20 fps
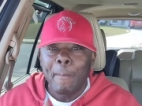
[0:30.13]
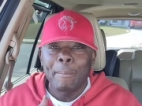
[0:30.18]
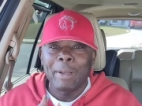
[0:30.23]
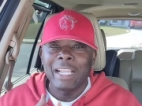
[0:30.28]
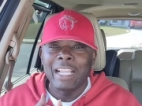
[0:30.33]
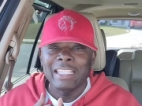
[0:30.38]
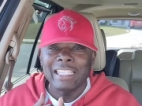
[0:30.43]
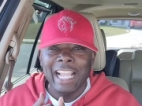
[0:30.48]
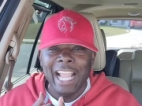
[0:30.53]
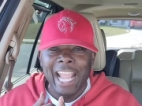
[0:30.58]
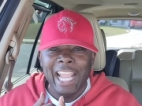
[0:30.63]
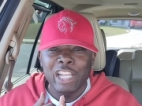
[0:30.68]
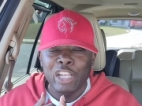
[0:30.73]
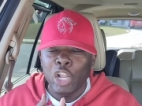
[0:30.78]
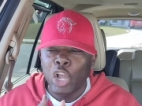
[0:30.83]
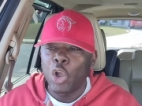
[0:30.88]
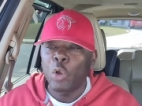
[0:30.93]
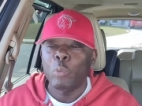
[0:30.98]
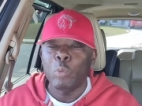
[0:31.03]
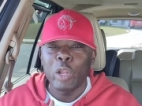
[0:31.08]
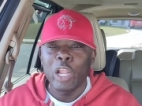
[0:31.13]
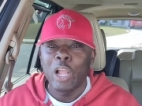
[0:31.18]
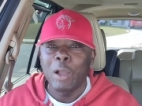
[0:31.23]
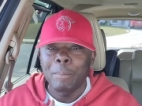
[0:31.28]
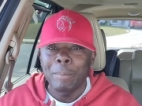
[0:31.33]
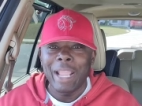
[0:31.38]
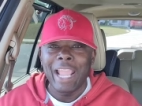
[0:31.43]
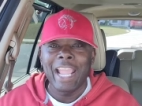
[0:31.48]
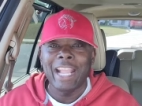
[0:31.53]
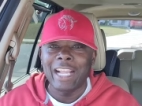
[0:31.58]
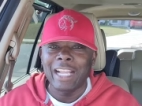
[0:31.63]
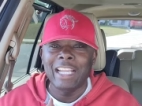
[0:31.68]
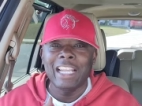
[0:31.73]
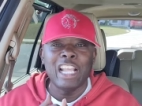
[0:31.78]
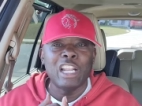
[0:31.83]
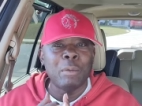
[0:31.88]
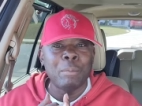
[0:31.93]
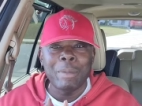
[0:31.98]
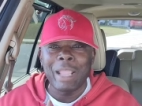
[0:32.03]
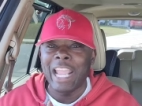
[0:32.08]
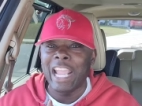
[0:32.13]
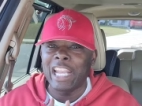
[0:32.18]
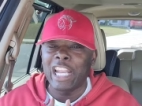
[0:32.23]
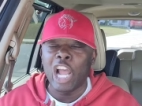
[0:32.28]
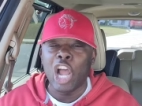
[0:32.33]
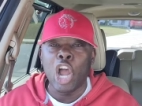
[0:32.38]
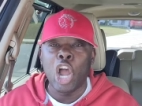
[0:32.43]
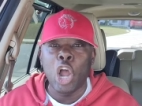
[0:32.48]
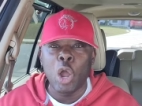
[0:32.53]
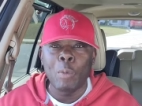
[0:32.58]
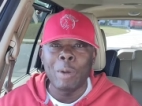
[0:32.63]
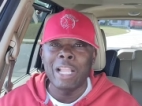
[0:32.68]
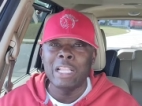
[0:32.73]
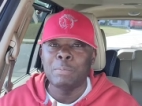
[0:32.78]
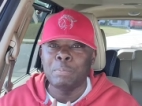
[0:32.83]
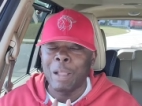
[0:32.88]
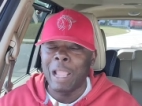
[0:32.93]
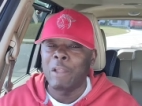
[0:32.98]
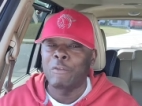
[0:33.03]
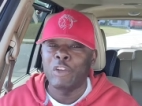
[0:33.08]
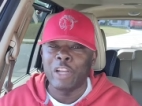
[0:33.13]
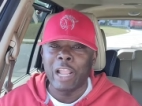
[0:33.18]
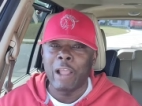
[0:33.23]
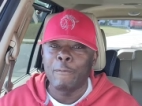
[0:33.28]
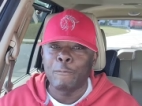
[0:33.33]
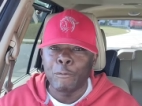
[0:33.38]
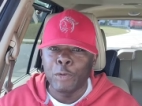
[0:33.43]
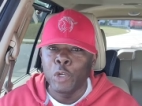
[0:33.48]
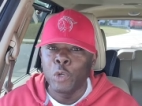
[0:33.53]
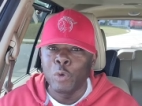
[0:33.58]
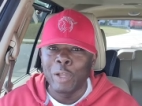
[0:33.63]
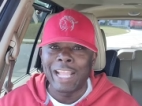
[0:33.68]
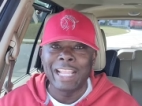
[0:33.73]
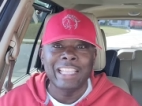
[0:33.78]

Because ain't no real man gonna let a man always pay for their food.